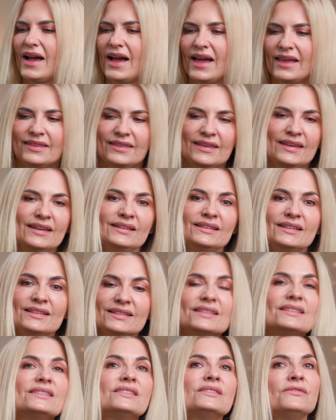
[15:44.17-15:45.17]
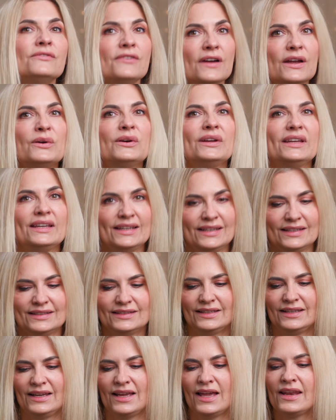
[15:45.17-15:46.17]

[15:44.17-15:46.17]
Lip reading: I think this is very easy,